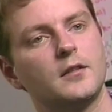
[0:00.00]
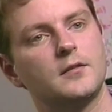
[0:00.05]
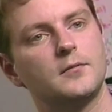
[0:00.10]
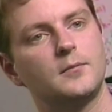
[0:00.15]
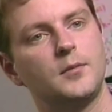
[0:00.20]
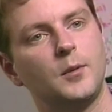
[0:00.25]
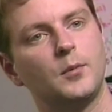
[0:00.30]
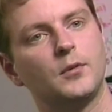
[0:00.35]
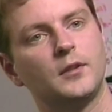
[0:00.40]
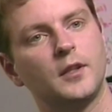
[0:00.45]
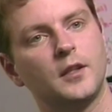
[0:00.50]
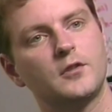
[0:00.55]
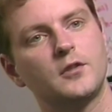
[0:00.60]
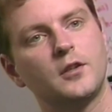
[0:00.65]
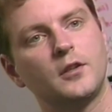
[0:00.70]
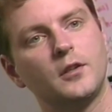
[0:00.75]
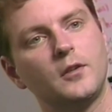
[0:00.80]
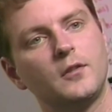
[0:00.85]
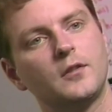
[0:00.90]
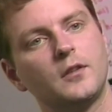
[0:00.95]
People did
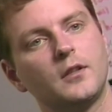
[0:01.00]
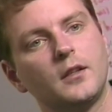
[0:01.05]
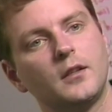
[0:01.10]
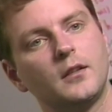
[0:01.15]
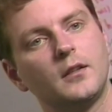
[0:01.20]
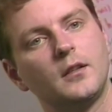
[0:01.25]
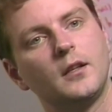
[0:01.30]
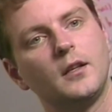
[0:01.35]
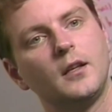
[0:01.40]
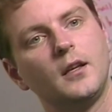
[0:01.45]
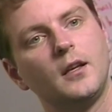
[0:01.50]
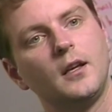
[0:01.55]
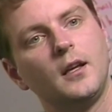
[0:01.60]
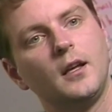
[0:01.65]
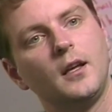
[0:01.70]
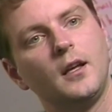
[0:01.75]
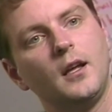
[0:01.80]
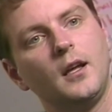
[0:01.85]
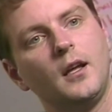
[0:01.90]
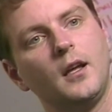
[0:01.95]
start using it,
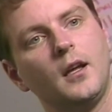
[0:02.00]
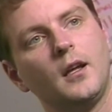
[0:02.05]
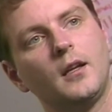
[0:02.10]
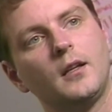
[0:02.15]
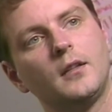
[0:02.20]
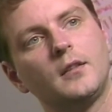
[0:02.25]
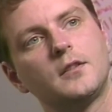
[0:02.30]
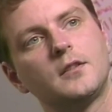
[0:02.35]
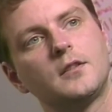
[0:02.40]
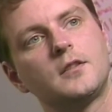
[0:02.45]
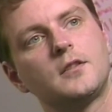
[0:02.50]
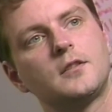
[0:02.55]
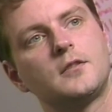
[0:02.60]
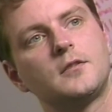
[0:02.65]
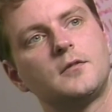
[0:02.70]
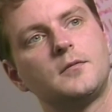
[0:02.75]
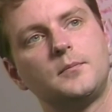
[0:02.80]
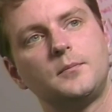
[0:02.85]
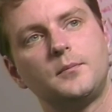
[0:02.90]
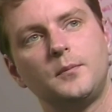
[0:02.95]
and
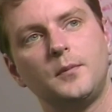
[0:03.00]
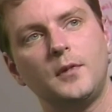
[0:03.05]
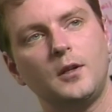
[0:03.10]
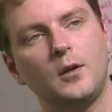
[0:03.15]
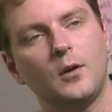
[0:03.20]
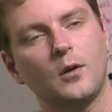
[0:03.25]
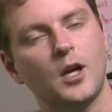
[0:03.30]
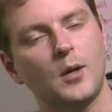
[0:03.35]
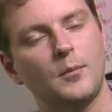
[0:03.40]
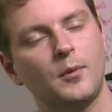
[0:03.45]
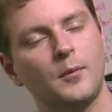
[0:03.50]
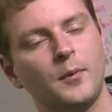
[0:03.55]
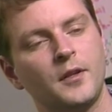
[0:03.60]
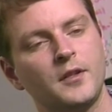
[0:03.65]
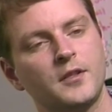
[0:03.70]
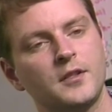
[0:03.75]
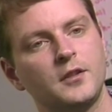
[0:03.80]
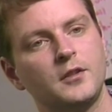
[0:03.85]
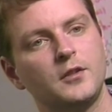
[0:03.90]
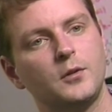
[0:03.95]
a couple
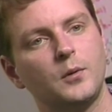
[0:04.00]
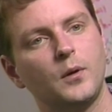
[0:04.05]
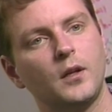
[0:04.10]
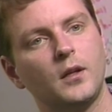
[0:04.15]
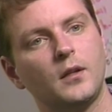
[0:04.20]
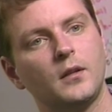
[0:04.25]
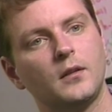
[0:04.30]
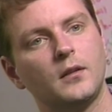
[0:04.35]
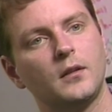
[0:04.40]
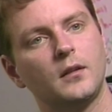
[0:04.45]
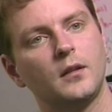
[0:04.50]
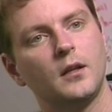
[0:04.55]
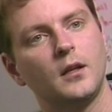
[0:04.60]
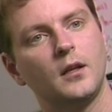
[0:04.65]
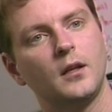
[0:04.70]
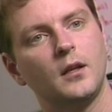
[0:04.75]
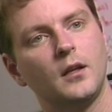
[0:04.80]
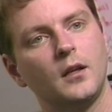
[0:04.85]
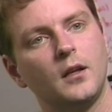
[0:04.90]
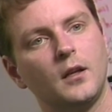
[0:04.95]
months into it,
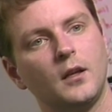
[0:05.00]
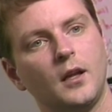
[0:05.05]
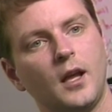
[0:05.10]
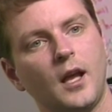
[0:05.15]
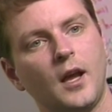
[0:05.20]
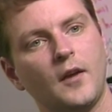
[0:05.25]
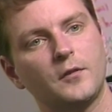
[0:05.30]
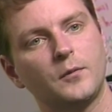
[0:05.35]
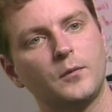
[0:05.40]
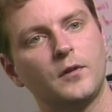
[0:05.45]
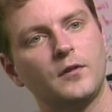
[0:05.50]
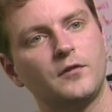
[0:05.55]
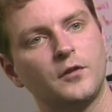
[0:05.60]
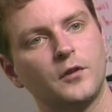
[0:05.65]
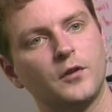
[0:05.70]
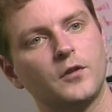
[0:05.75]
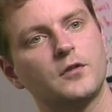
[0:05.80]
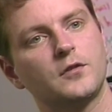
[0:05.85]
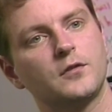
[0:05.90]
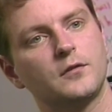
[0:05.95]
after we had
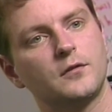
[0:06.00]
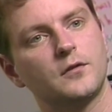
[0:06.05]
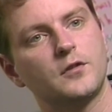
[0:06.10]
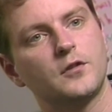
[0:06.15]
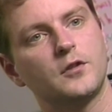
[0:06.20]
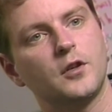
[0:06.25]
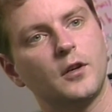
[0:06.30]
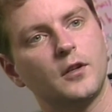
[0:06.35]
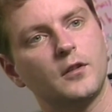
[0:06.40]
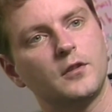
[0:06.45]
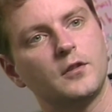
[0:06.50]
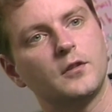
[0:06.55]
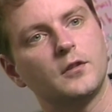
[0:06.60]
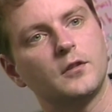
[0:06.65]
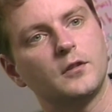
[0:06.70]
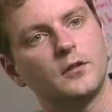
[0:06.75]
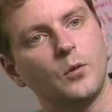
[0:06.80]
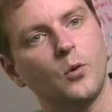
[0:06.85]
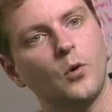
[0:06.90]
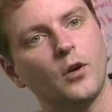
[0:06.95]
first started to
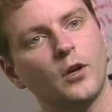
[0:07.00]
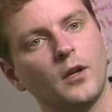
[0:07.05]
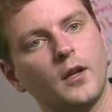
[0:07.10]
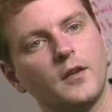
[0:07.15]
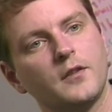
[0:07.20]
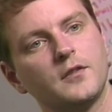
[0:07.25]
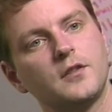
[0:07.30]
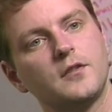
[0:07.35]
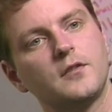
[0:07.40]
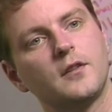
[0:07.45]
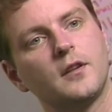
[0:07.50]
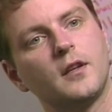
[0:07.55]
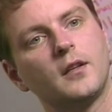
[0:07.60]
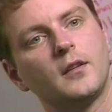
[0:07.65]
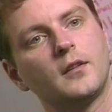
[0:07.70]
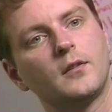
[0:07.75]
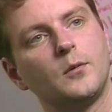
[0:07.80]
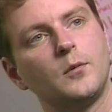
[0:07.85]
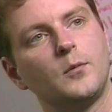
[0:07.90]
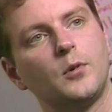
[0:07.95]
organize these
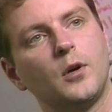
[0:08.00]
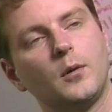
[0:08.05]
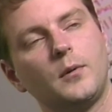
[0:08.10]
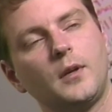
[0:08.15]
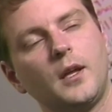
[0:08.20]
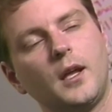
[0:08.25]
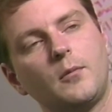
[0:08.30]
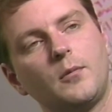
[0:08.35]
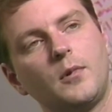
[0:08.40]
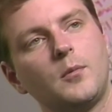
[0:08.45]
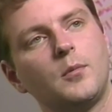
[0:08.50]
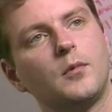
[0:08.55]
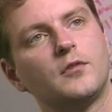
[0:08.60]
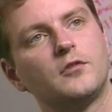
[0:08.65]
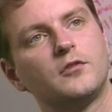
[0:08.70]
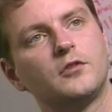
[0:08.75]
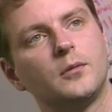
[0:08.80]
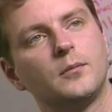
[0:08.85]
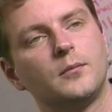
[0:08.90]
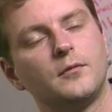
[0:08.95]
things, we probably had people
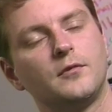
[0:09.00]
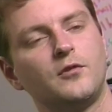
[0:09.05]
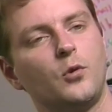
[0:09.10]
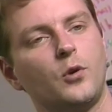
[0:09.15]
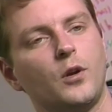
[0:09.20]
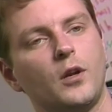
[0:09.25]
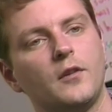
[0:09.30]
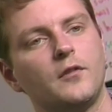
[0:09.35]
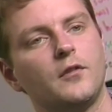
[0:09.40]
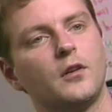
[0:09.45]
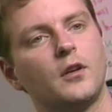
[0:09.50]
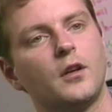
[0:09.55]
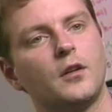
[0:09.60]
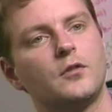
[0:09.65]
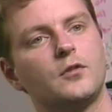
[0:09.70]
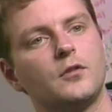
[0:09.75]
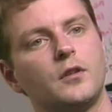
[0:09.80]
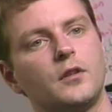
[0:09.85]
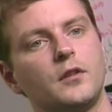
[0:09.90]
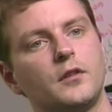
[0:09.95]
from forty different
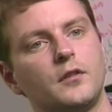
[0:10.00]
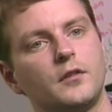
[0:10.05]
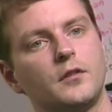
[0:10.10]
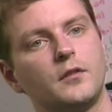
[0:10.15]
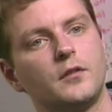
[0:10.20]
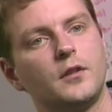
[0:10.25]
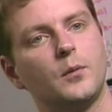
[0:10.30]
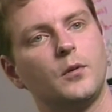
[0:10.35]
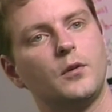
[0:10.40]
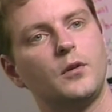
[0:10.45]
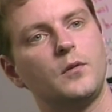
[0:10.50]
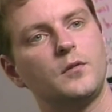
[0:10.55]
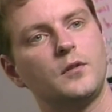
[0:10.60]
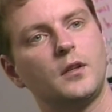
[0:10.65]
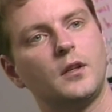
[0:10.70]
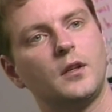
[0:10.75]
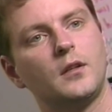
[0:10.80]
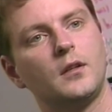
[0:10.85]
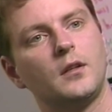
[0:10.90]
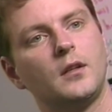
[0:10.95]
countries that were using
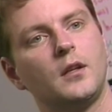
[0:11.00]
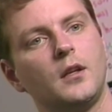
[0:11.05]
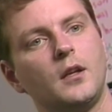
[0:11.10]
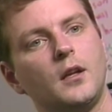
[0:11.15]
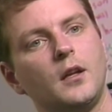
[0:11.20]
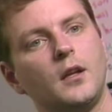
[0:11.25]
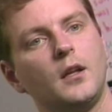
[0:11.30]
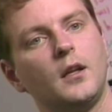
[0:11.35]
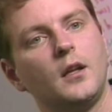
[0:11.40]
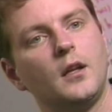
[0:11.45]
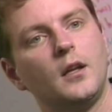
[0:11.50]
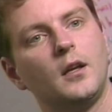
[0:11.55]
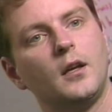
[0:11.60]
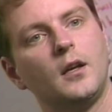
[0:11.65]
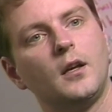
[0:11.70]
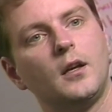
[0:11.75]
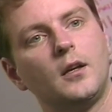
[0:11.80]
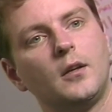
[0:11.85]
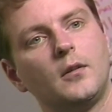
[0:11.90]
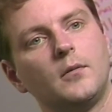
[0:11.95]
it,
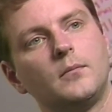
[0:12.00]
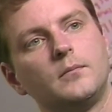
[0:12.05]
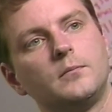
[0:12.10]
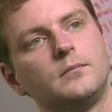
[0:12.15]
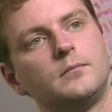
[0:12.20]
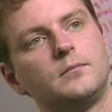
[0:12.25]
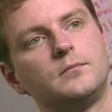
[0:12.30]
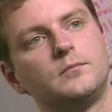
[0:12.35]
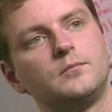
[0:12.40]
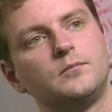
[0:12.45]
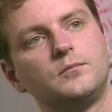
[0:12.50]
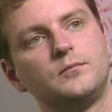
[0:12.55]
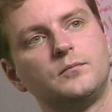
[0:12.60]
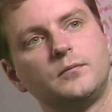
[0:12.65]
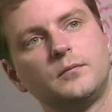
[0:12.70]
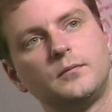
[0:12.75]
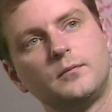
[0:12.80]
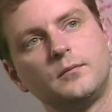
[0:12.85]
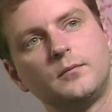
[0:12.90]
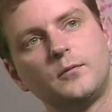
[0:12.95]
um,
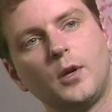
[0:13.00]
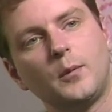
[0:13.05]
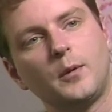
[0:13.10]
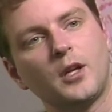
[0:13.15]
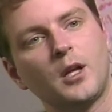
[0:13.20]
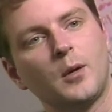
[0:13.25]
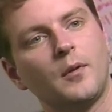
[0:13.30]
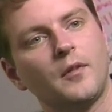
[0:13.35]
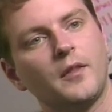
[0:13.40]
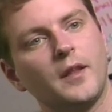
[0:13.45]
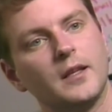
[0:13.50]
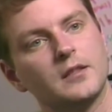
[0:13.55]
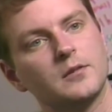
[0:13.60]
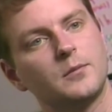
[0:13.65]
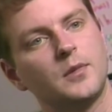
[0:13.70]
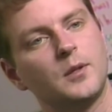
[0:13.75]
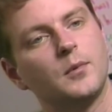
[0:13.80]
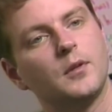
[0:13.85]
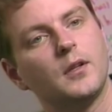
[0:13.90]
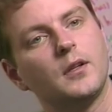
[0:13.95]
probably a couple thousand
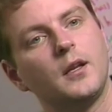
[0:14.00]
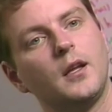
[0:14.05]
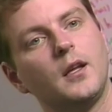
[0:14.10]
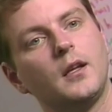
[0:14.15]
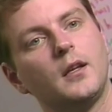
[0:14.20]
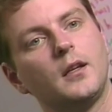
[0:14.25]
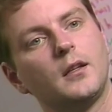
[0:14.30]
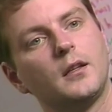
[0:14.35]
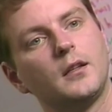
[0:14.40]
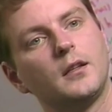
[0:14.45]
people a day.